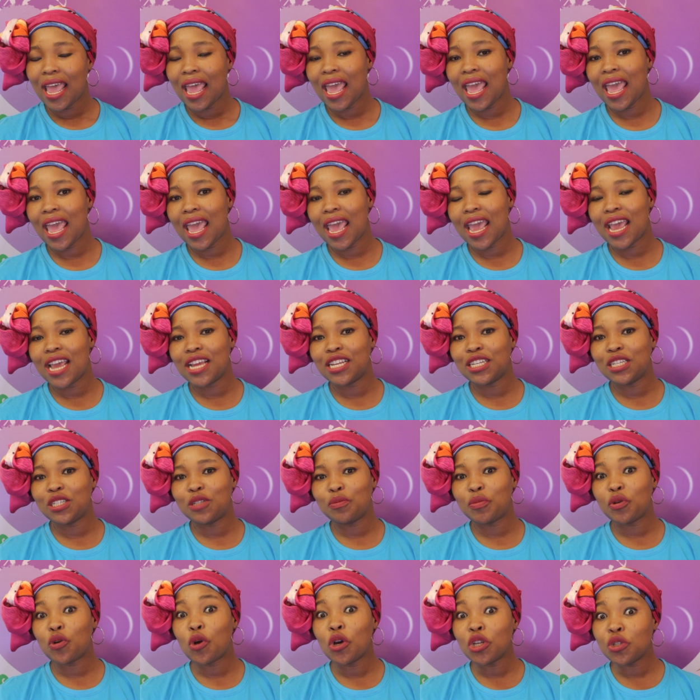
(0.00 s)
And
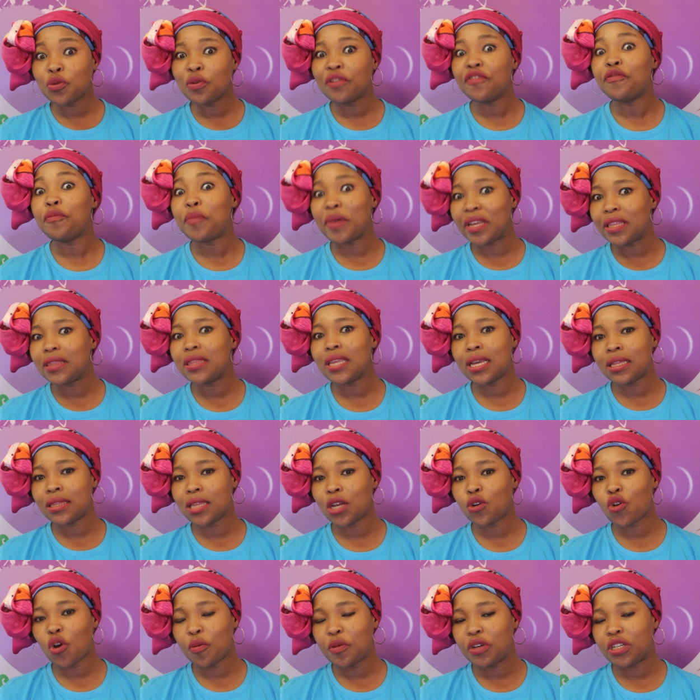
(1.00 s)
because we've been there in
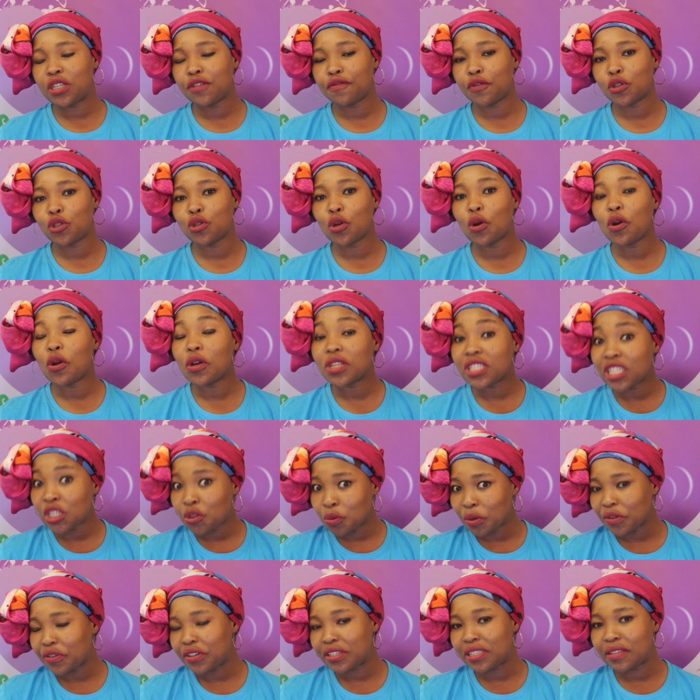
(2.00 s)
that community for so long
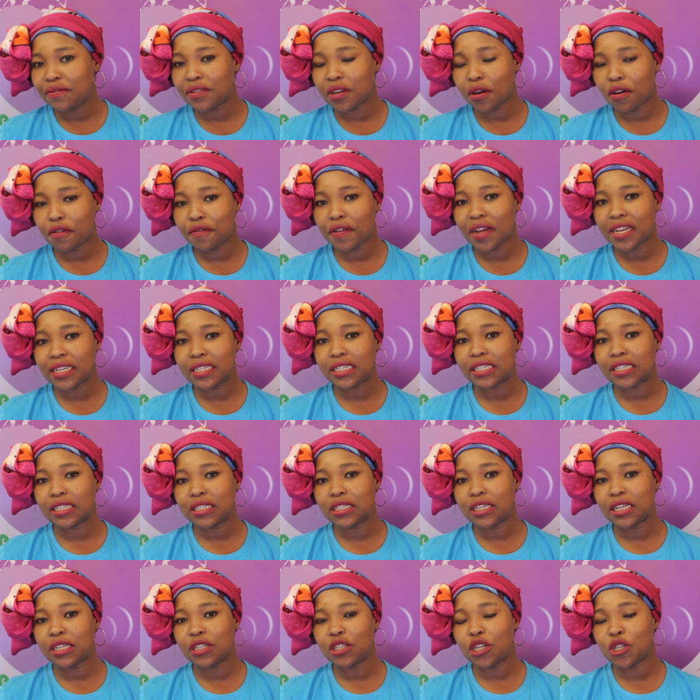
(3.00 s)
since we received our funding
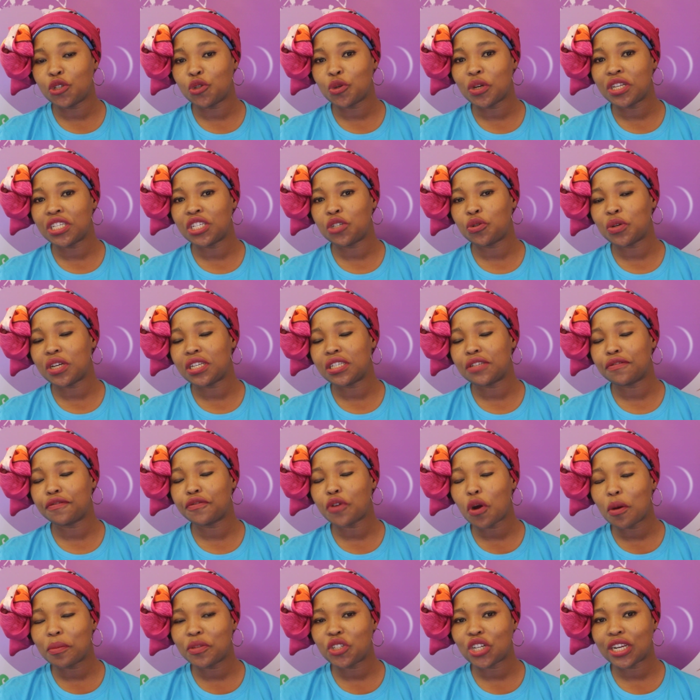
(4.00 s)
in, in, in 2020
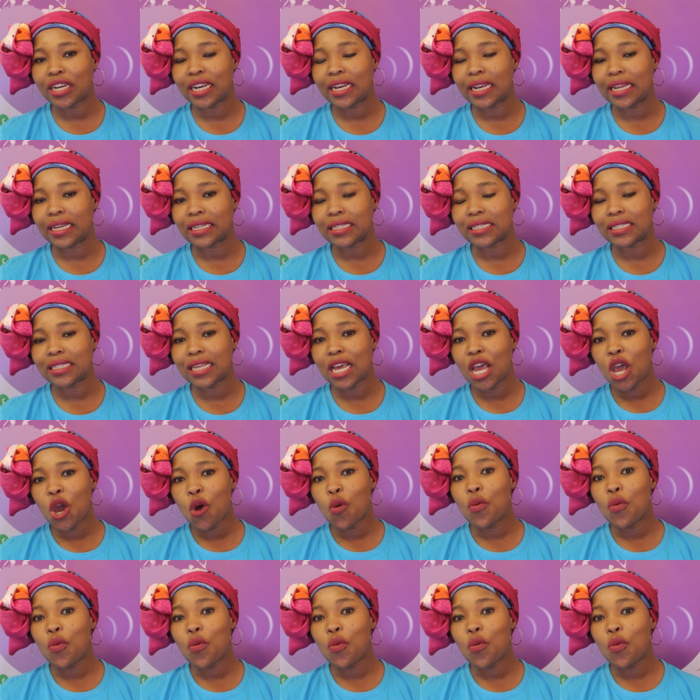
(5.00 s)
from Gender Links,